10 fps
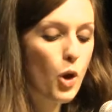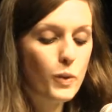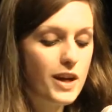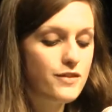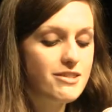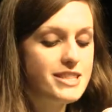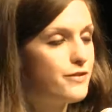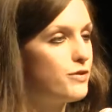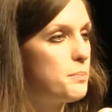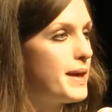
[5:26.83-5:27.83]
We are very
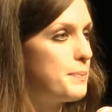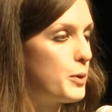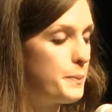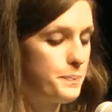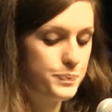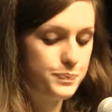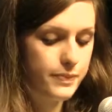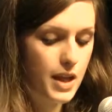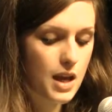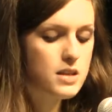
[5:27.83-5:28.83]
different people.
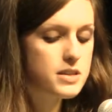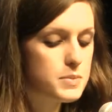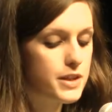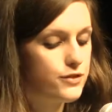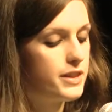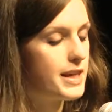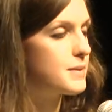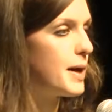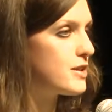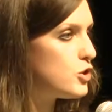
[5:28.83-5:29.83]
Some different things
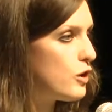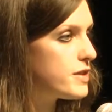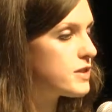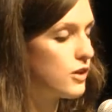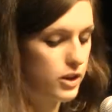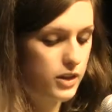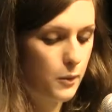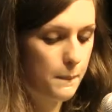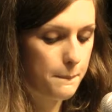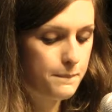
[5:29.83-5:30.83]
about the two of us are good,
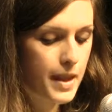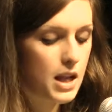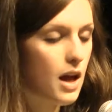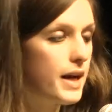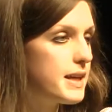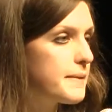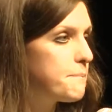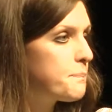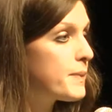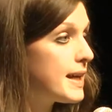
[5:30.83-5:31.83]
though. Like,
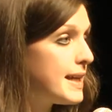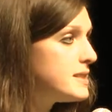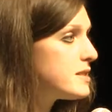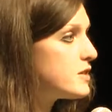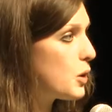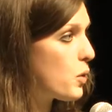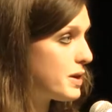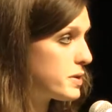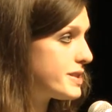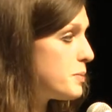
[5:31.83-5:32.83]
he doesn't know what
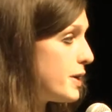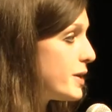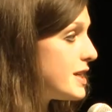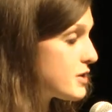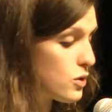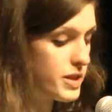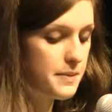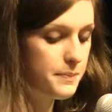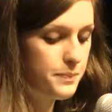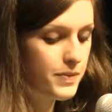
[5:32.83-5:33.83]
he wants to be when he's older,
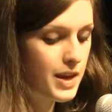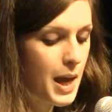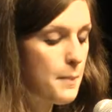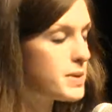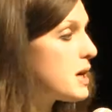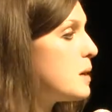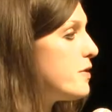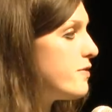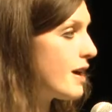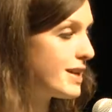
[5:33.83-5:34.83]
but I am
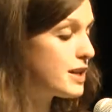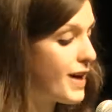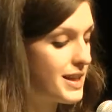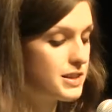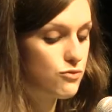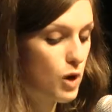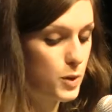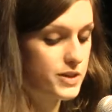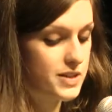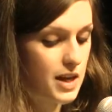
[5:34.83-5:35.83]
a very advanced
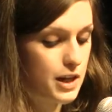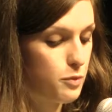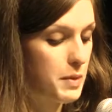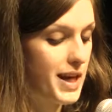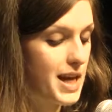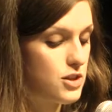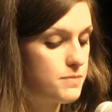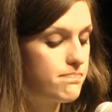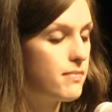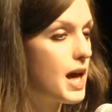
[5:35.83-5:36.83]
robot designer for my
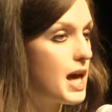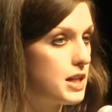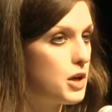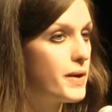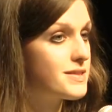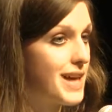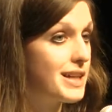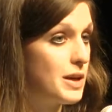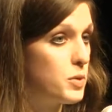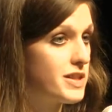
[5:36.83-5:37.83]
age, and I know
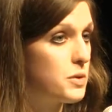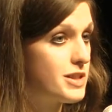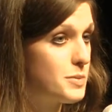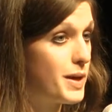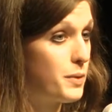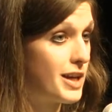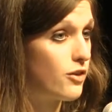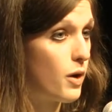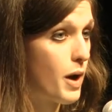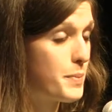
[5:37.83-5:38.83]
exactly what I want to be when I
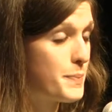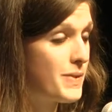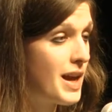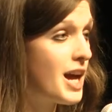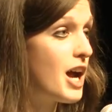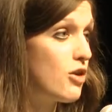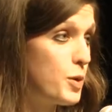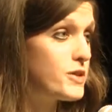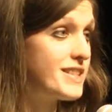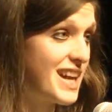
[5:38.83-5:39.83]
grow up, a
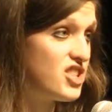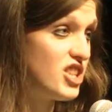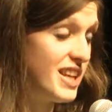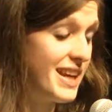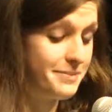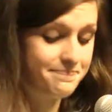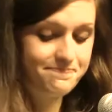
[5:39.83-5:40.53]
robotic engineer.